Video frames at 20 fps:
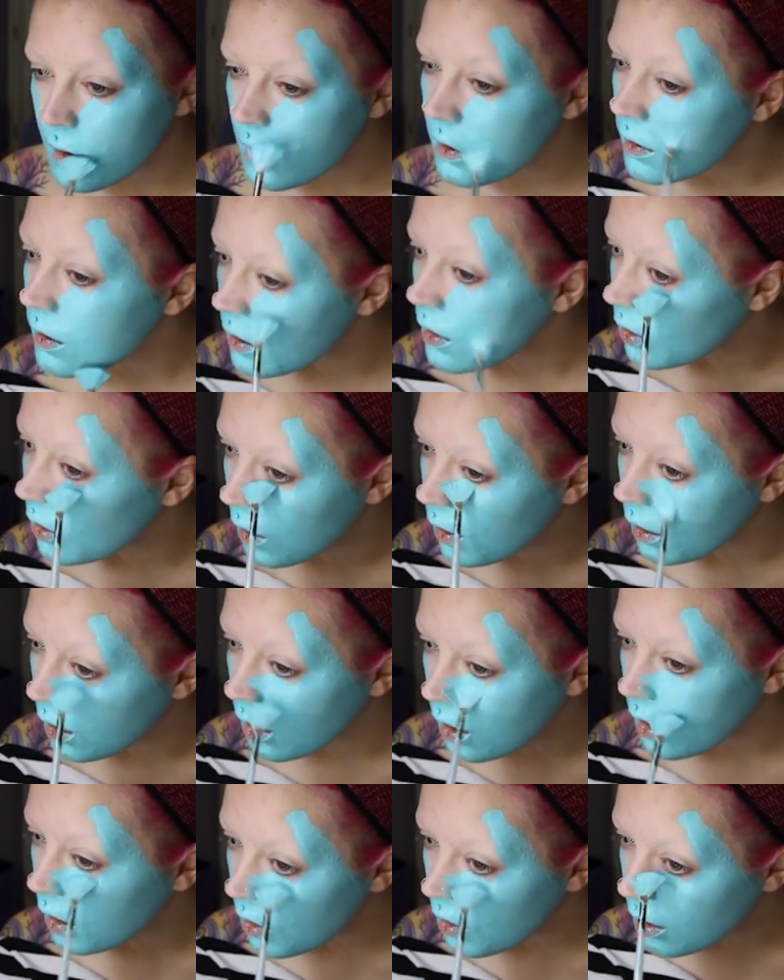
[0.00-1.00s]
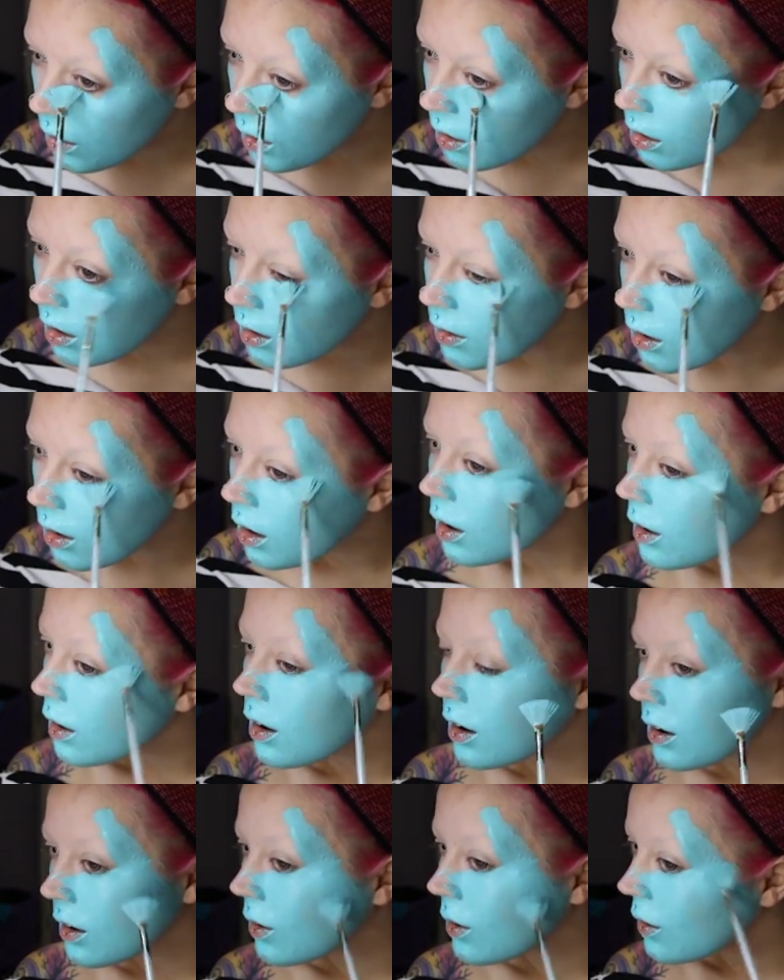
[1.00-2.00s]
So if you're ever having like
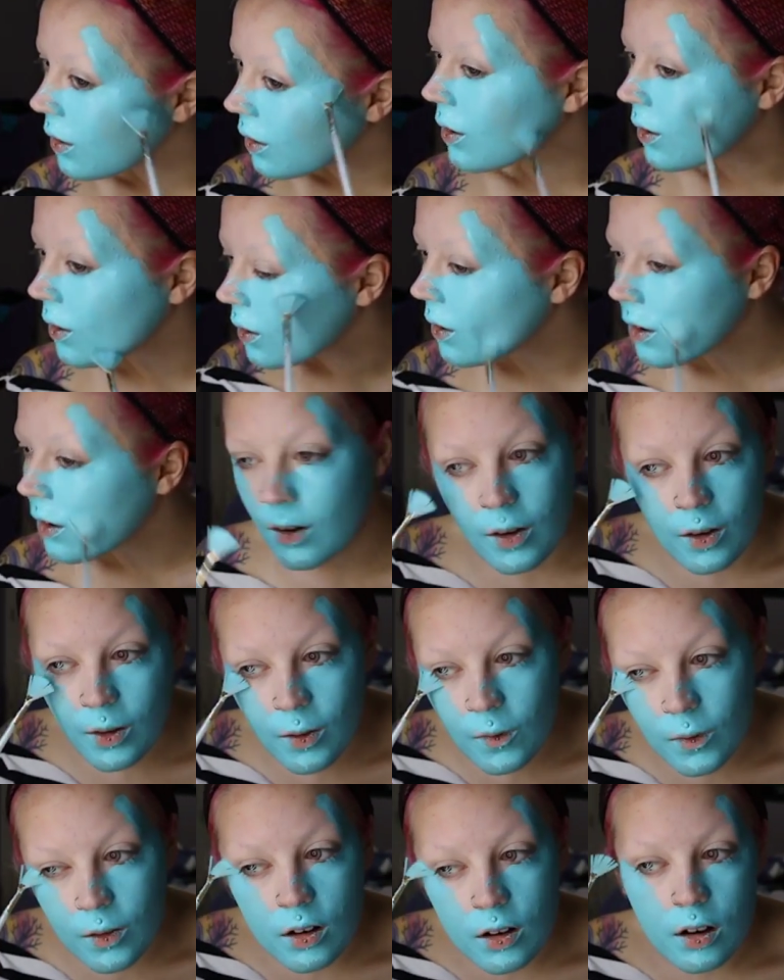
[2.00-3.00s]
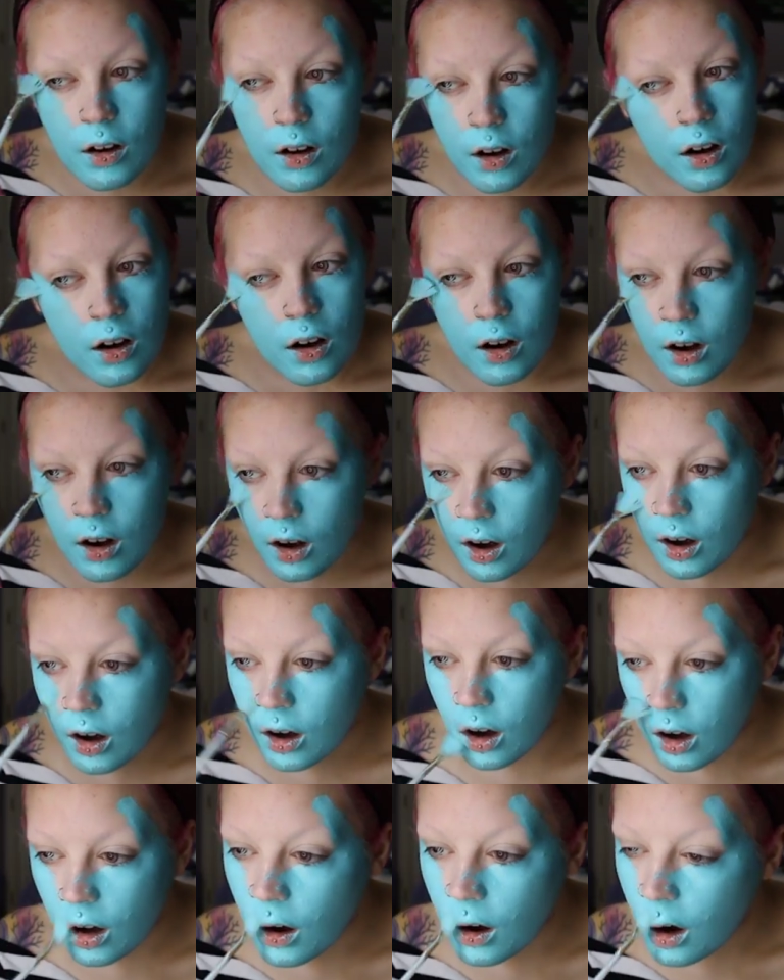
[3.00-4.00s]
bad breakouts or whatever,
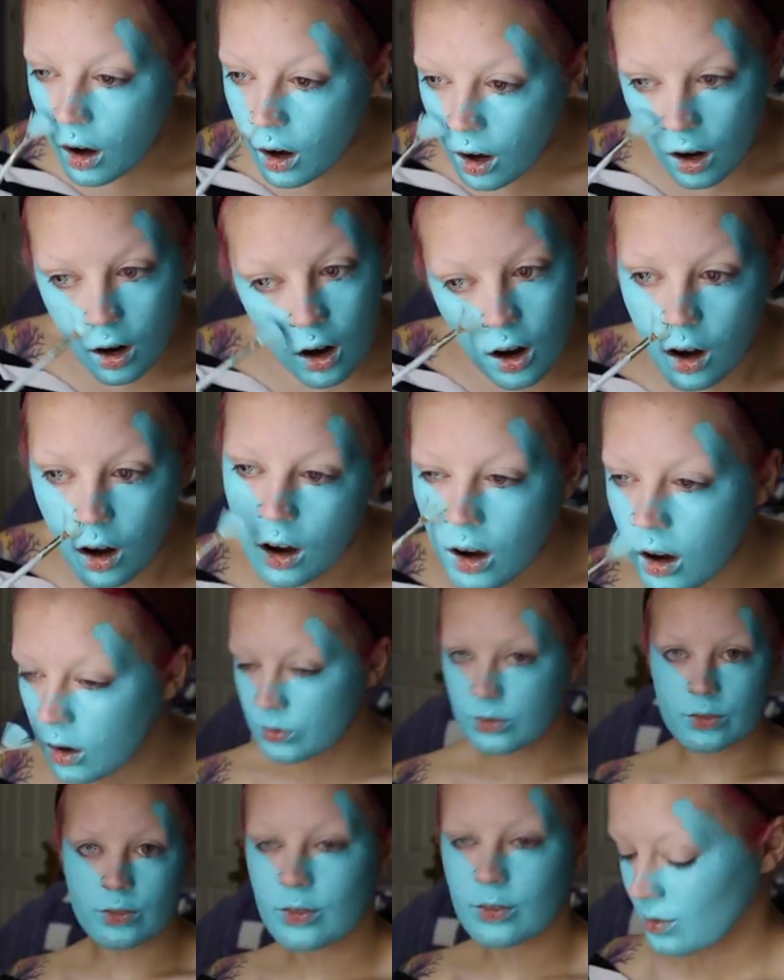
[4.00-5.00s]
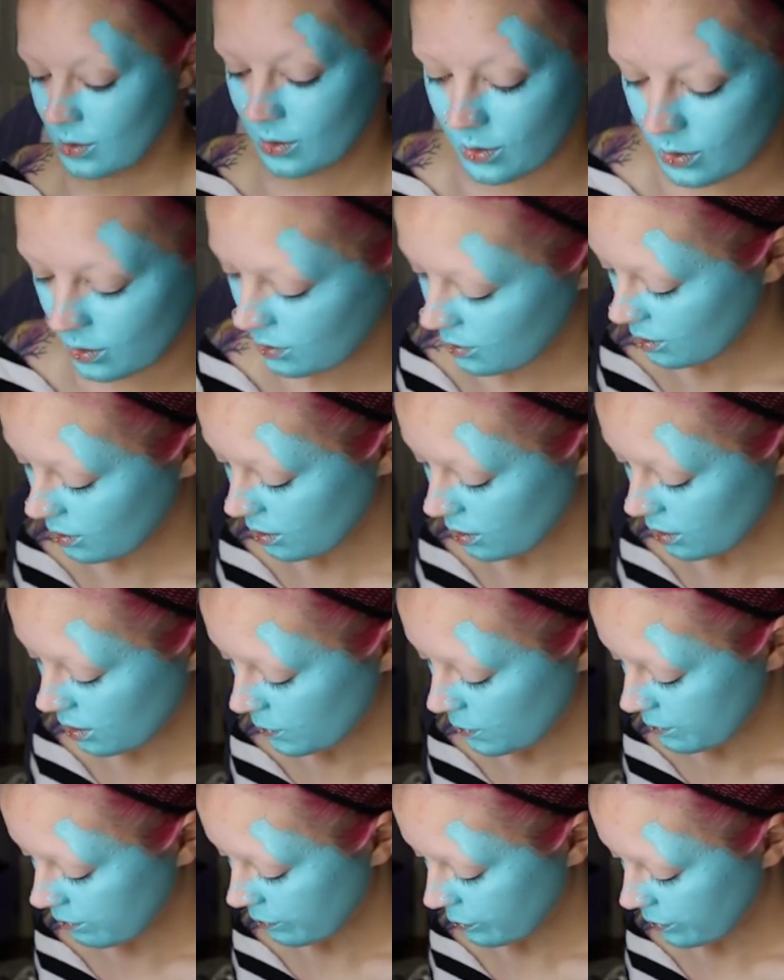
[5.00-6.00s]
life got you
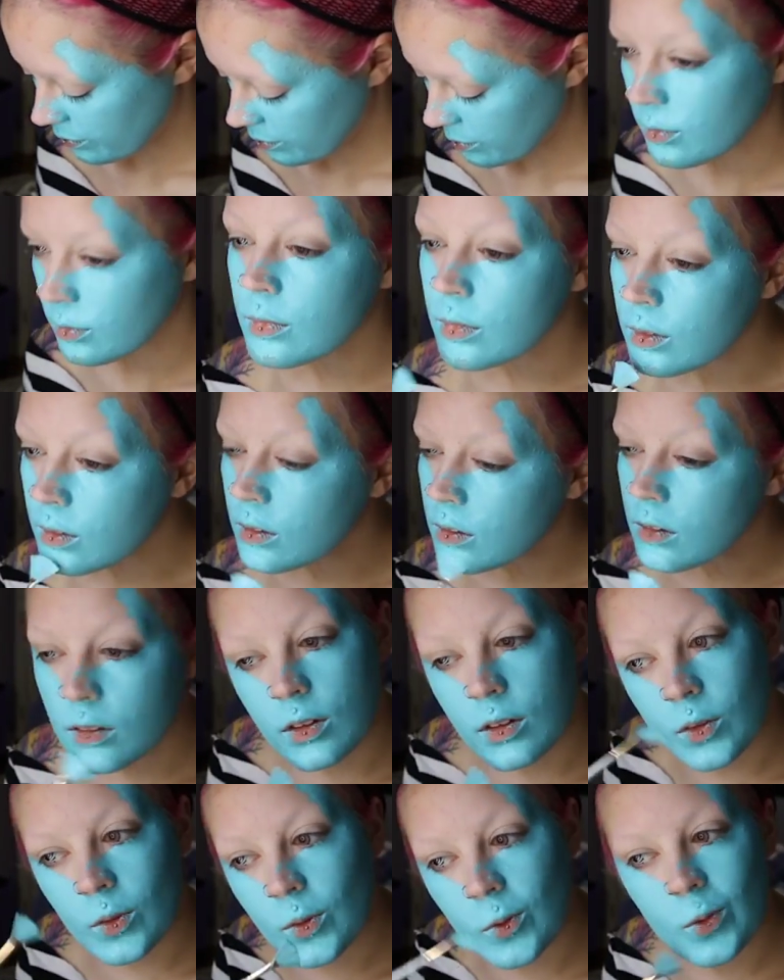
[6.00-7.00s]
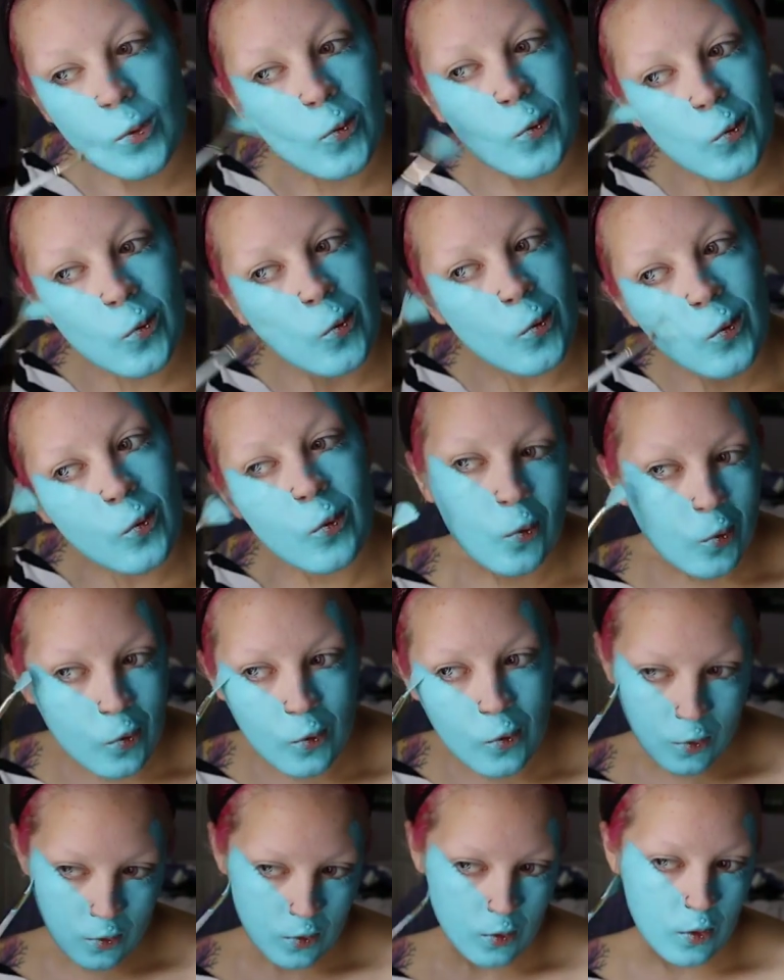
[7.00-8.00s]
stressing, this is a good look for you. It's
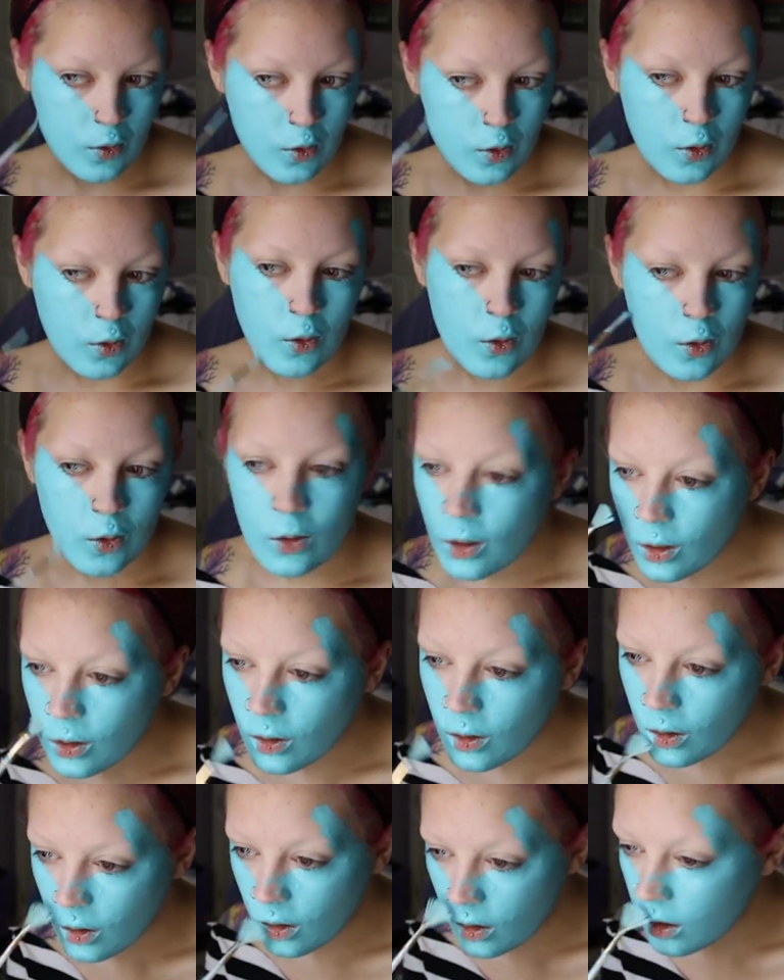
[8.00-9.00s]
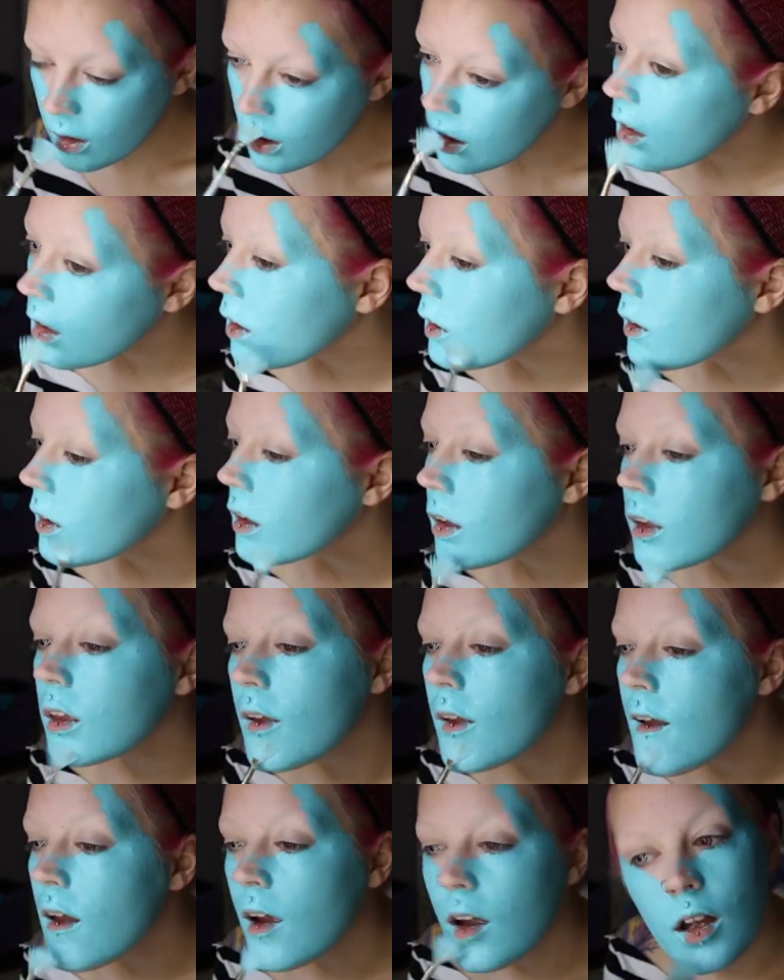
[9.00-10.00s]
nice, full coverage
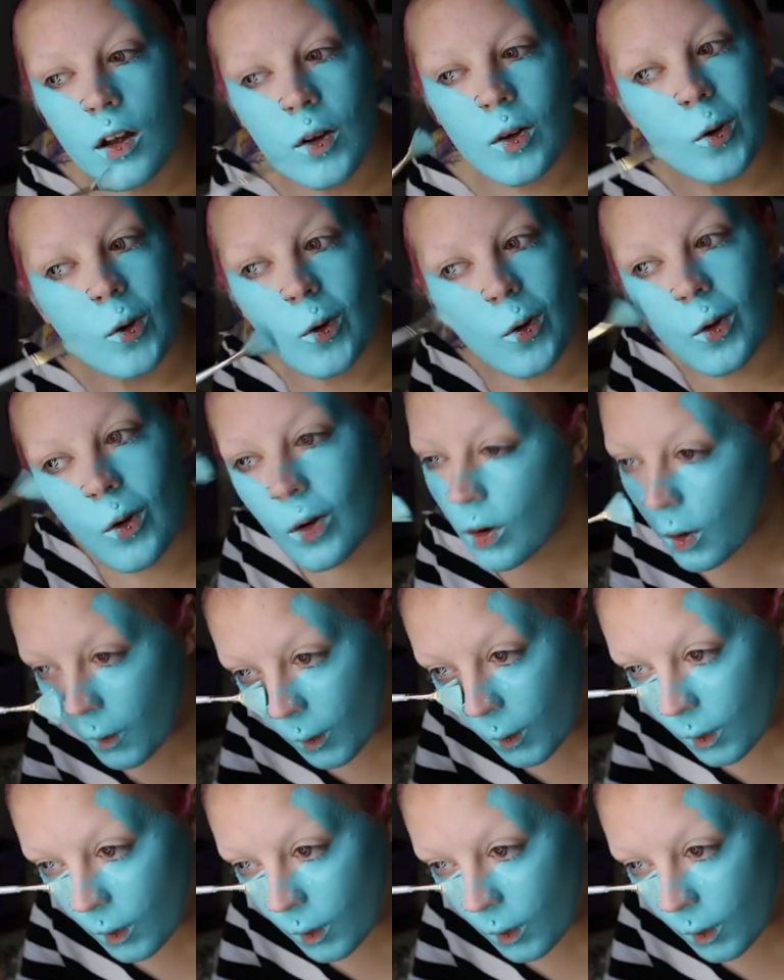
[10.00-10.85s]
foundation.